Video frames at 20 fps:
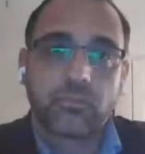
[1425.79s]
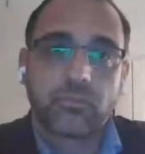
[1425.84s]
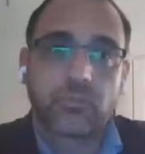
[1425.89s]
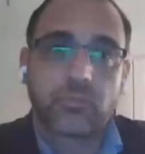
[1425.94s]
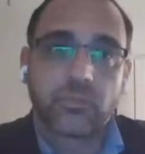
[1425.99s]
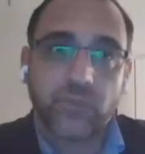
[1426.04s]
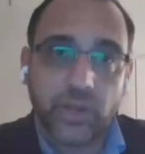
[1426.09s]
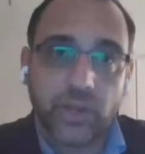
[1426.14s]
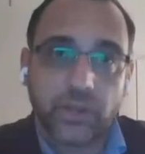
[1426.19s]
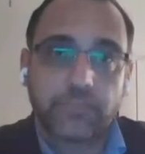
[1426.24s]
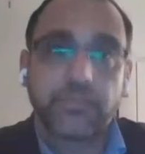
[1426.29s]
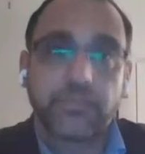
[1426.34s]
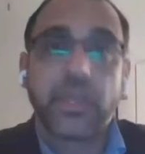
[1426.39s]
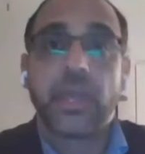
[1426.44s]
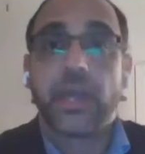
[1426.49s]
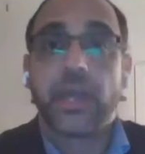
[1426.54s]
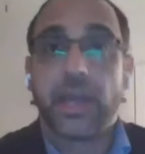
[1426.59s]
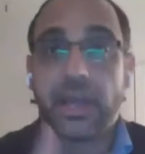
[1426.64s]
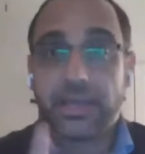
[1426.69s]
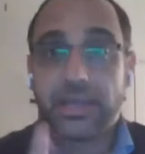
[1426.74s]
Right,
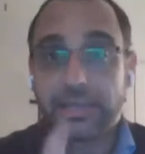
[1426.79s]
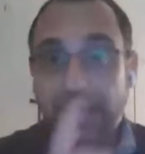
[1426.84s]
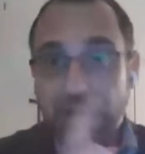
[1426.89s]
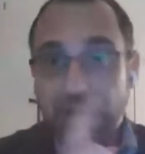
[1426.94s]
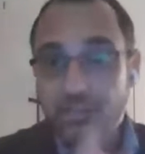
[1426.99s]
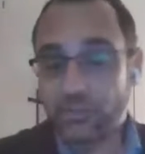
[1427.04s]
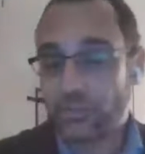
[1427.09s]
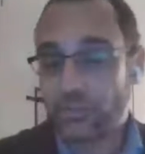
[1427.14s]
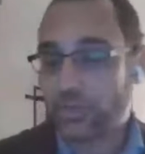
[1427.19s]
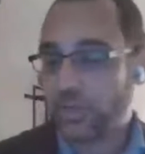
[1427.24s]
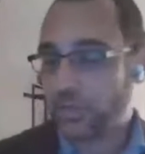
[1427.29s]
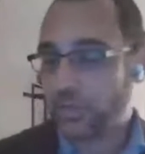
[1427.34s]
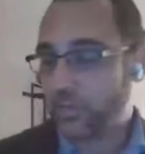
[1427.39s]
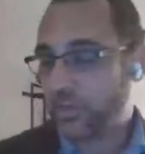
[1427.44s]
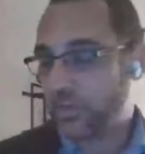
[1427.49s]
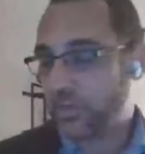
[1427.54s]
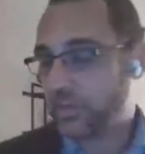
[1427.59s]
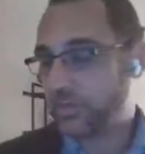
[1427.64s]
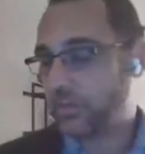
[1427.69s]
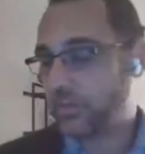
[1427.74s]
and that's where I
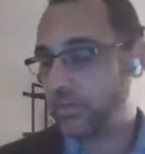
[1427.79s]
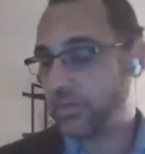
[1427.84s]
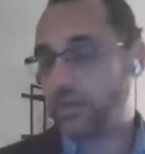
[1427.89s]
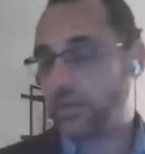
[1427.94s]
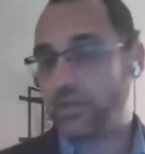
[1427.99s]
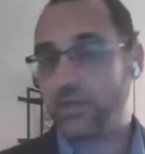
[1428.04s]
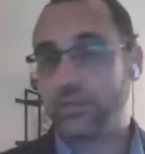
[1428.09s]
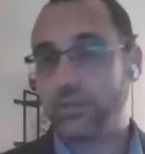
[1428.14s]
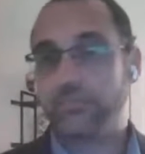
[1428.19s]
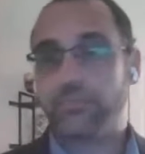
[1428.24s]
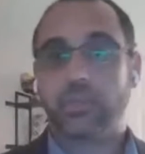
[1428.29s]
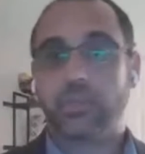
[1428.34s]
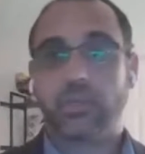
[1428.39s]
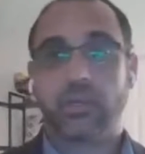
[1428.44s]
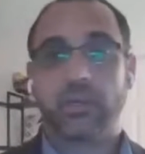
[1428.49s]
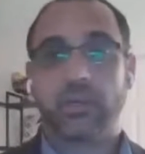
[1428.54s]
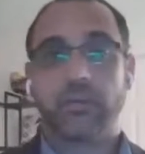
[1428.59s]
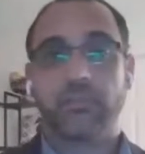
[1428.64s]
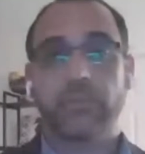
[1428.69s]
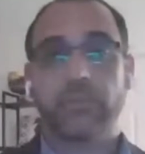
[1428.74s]
want to um,
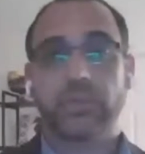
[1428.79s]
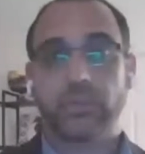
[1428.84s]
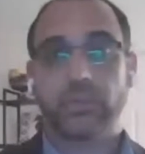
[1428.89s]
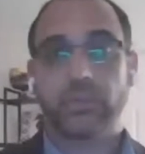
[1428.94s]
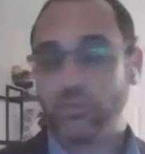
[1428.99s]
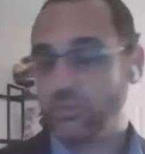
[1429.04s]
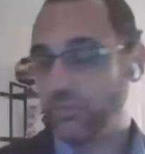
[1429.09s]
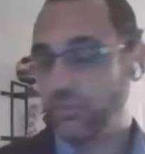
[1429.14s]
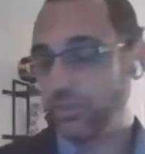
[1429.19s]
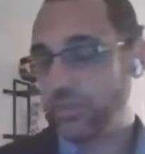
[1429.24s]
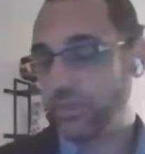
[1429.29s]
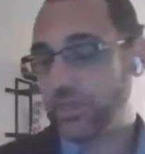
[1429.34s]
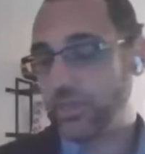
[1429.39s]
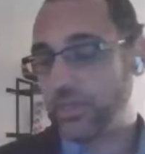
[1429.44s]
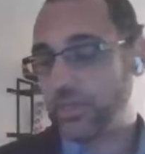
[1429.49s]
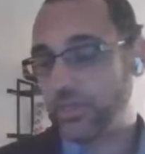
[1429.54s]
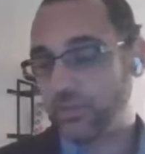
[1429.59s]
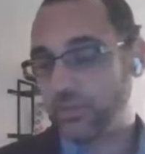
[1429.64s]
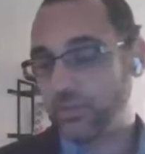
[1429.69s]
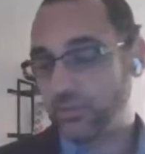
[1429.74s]
uh, bring you
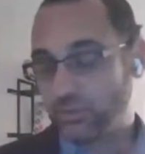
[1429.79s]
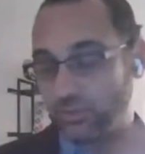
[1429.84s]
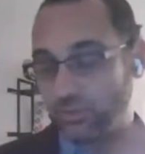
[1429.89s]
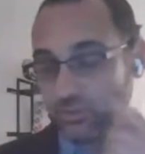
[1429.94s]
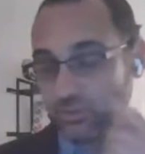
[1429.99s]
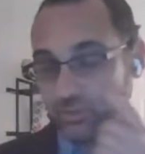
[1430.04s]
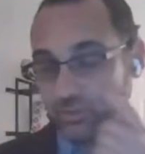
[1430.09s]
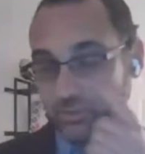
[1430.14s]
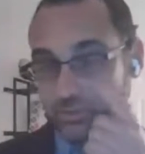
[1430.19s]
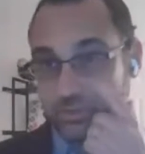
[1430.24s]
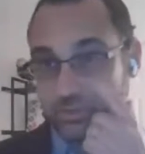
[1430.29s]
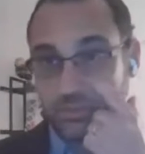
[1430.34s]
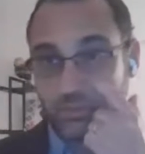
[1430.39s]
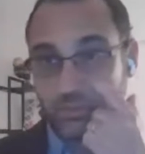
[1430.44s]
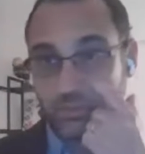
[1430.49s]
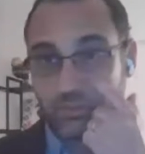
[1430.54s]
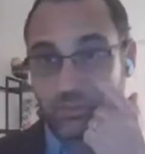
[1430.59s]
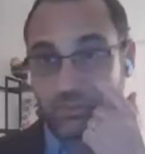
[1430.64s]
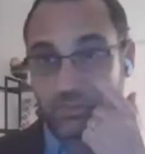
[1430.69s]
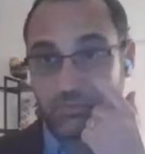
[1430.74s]
again into
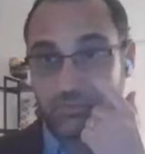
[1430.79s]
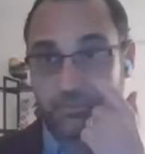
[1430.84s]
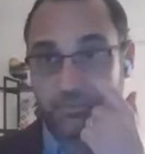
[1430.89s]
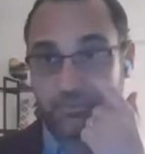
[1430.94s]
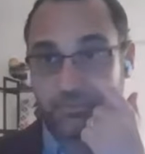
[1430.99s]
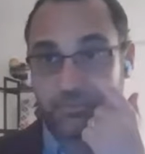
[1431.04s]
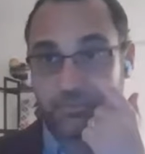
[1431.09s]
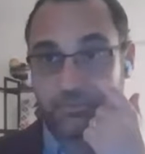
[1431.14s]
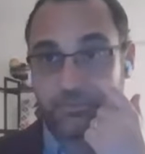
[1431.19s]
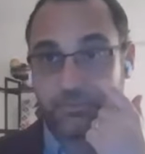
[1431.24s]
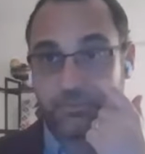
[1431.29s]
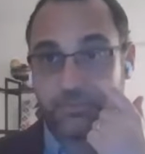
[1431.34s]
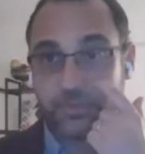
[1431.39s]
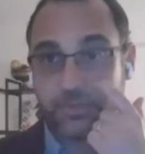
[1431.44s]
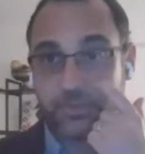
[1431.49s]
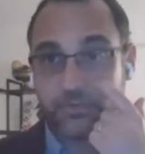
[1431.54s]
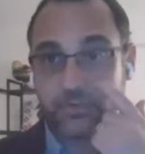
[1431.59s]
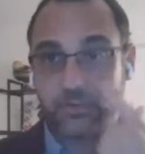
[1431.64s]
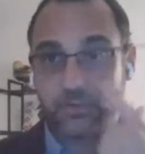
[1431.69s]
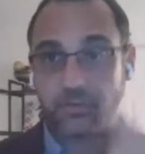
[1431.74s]
into the
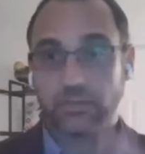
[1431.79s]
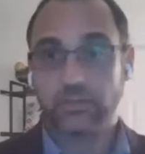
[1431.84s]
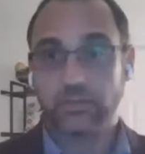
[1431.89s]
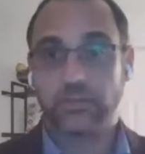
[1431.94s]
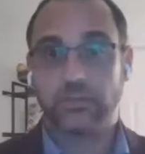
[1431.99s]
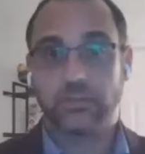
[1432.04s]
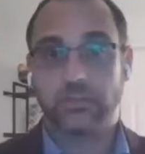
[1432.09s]
federal.